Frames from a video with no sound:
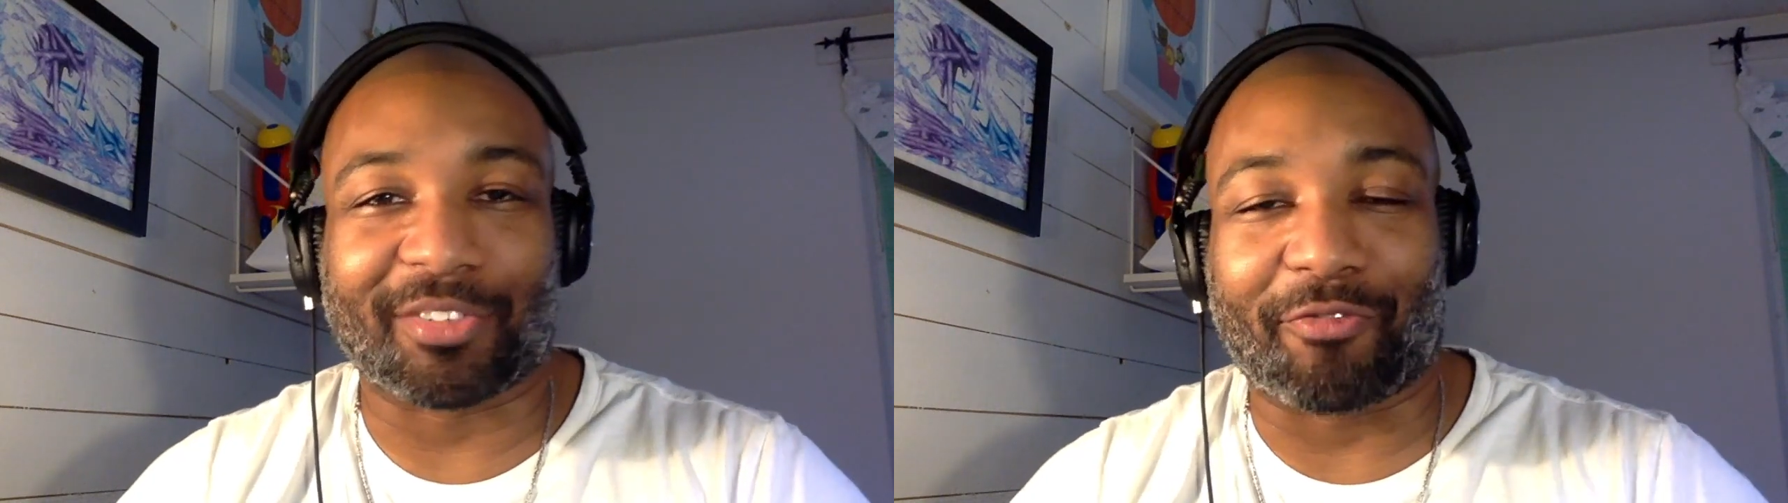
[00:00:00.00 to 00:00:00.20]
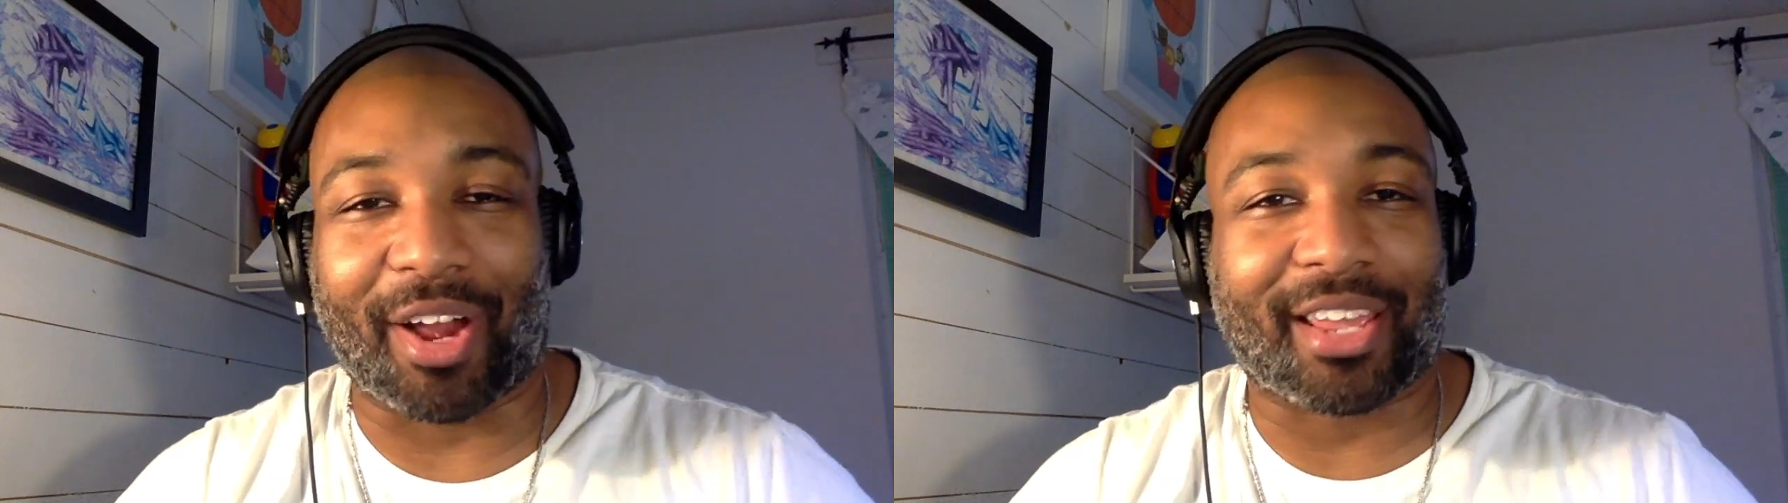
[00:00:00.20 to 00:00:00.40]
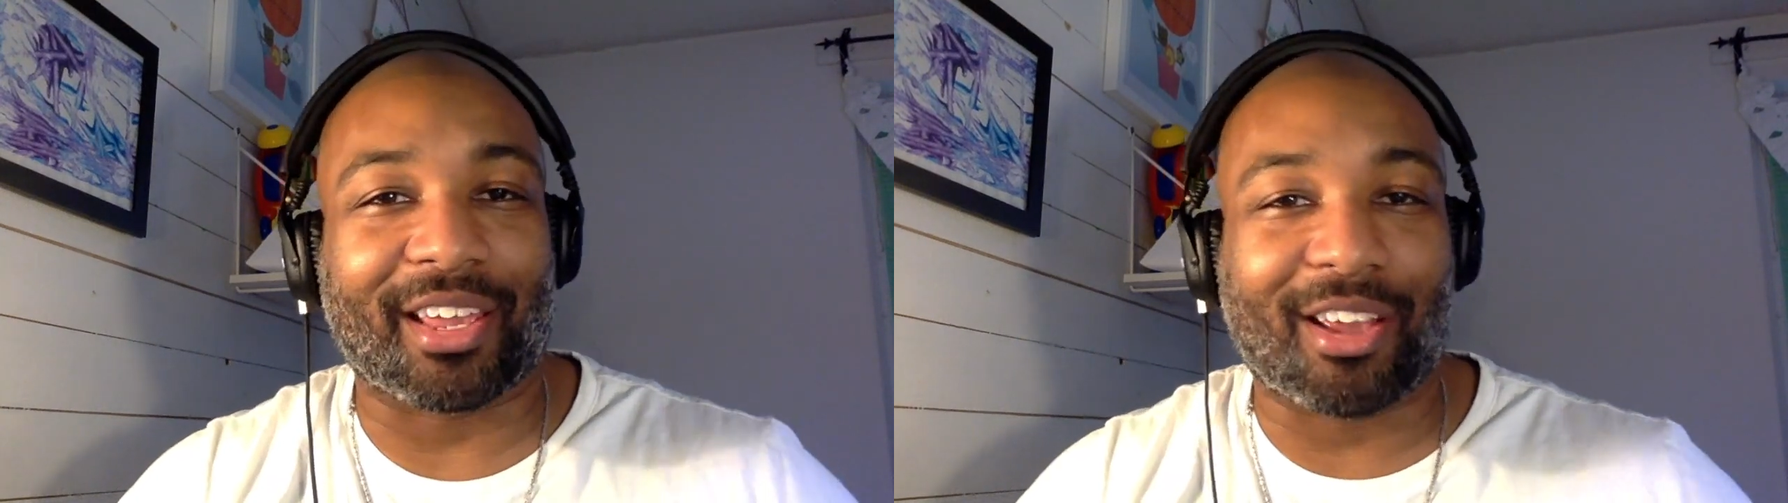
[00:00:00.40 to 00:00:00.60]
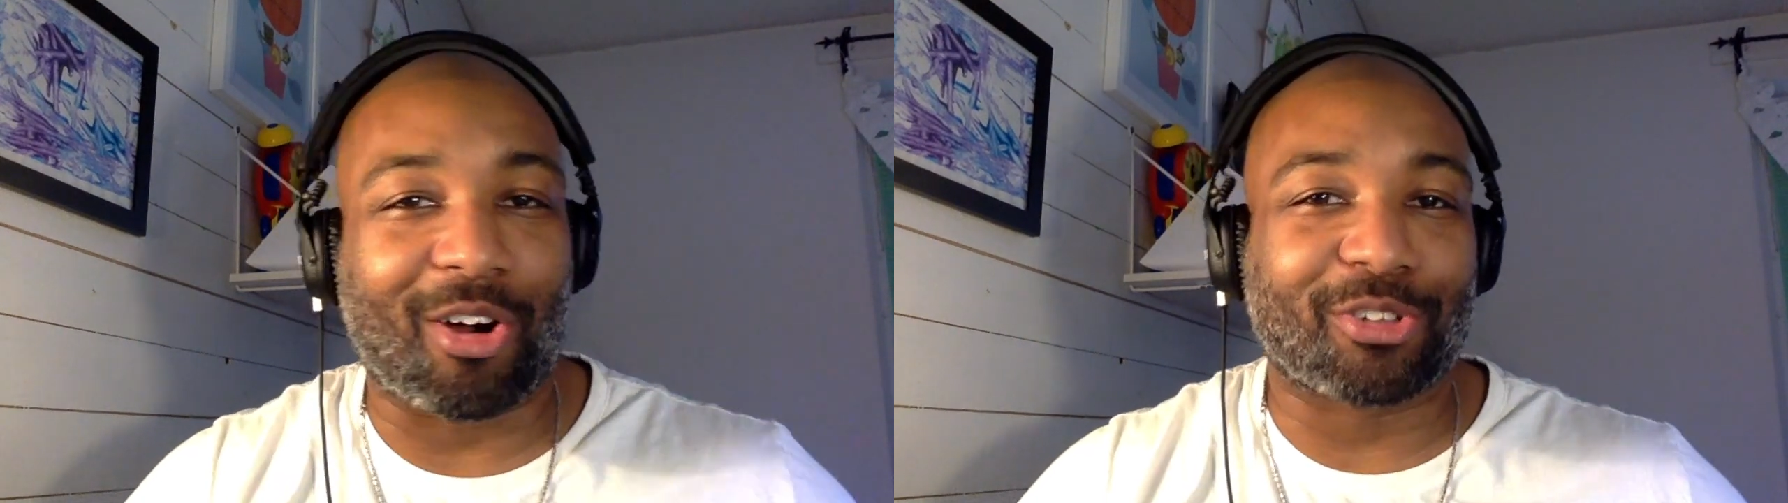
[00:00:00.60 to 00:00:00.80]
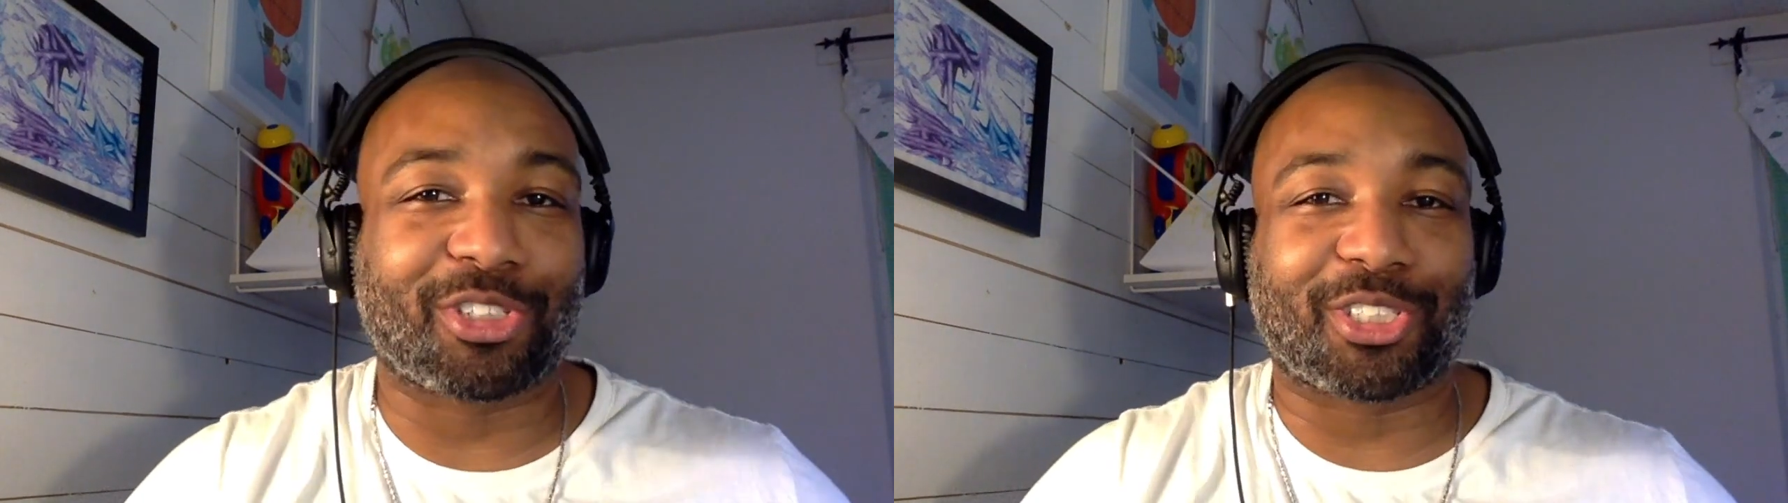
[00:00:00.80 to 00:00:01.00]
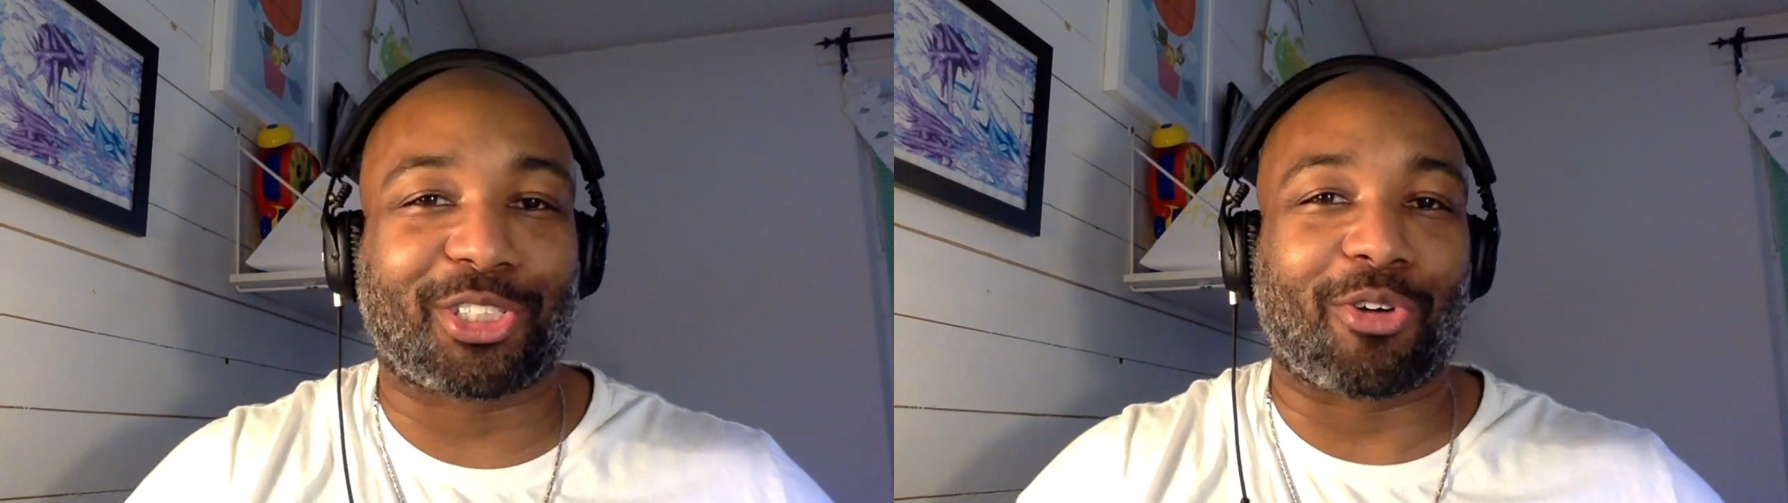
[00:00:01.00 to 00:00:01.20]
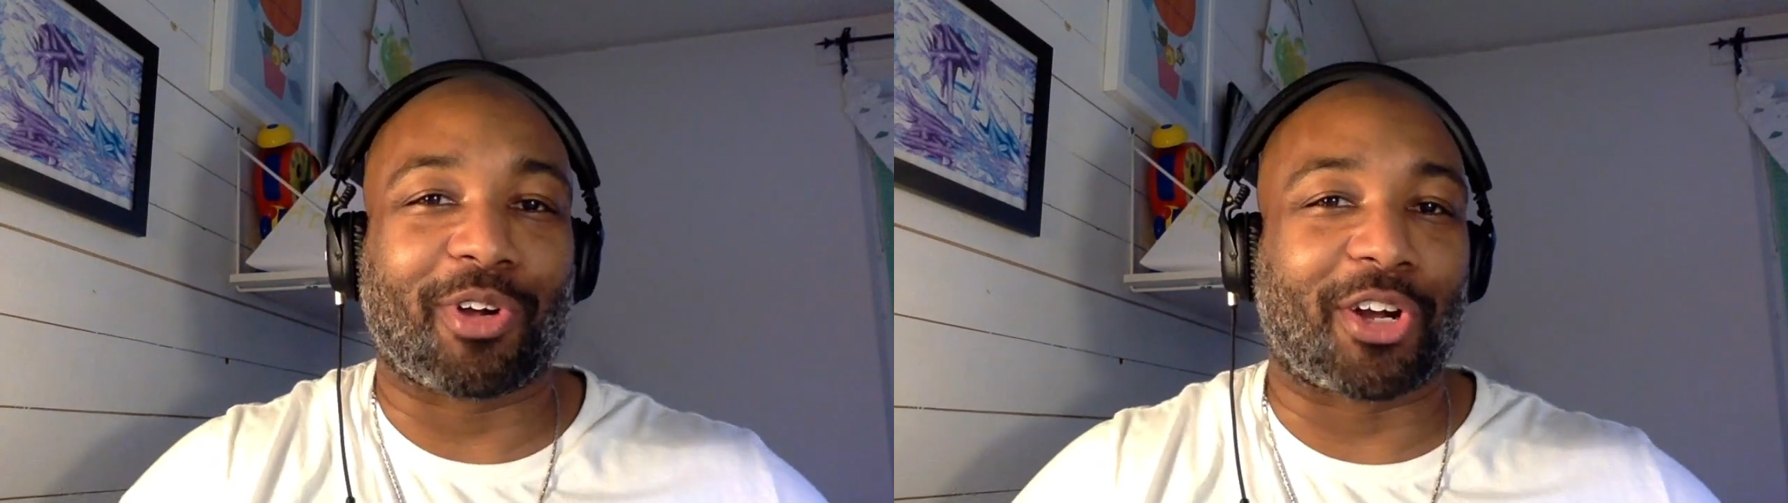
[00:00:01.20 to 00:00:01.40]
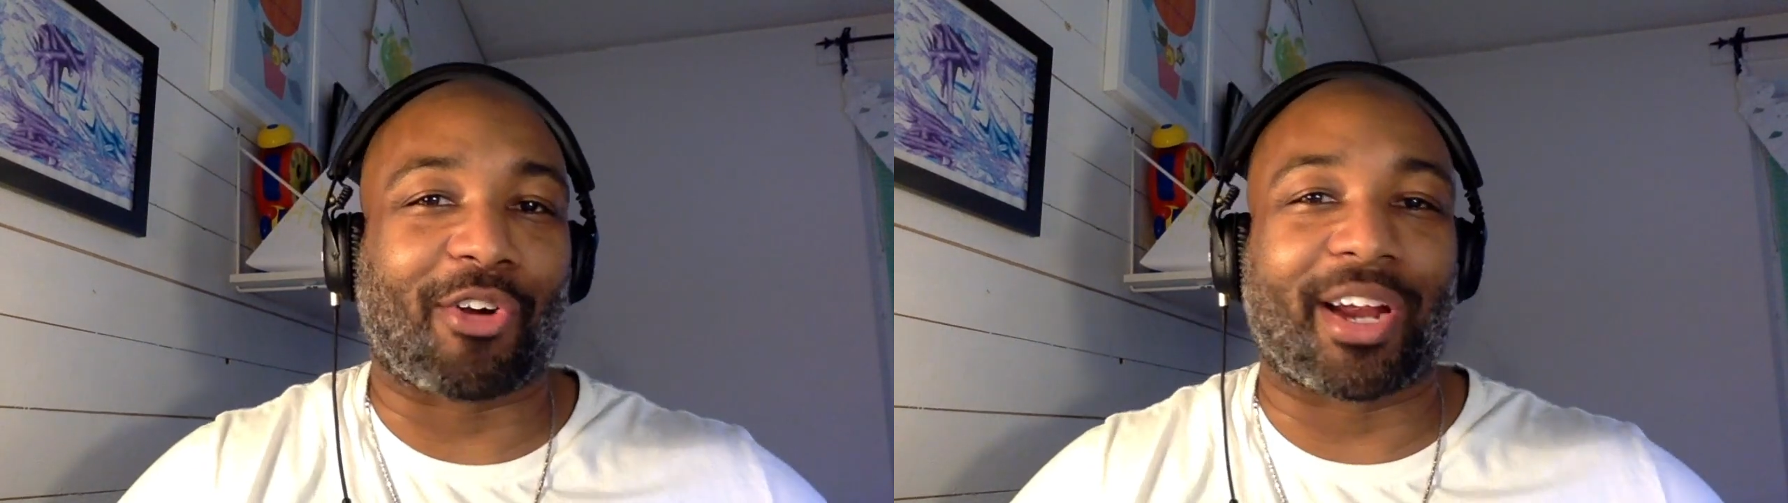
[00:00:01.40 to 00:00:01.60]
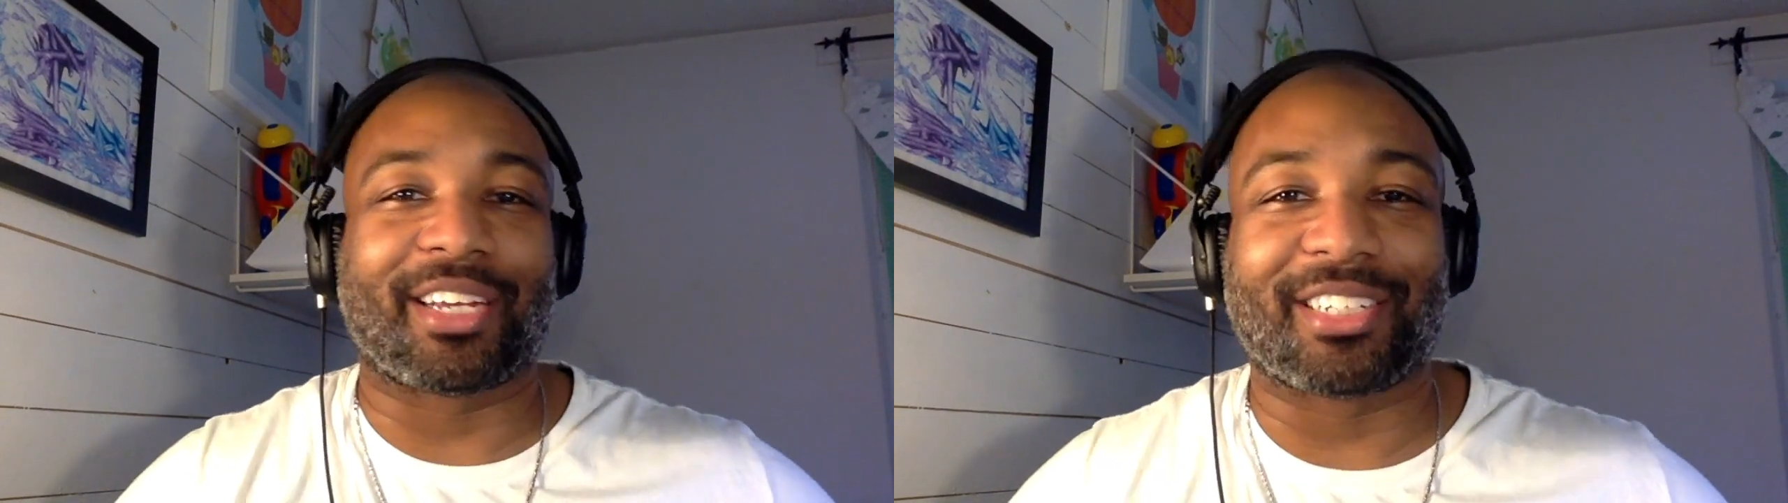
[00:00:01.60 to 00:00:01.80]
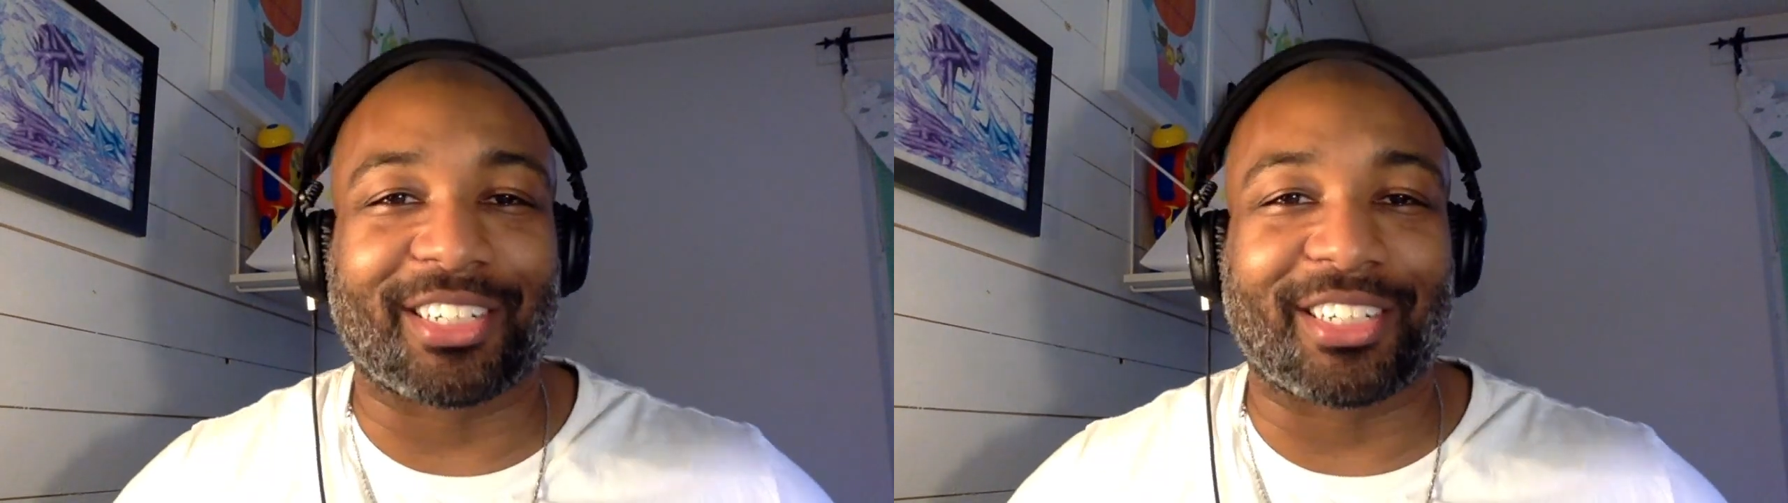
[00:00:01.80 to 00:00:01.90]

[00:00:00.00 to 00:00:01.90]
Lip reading: Viking culture so ingrained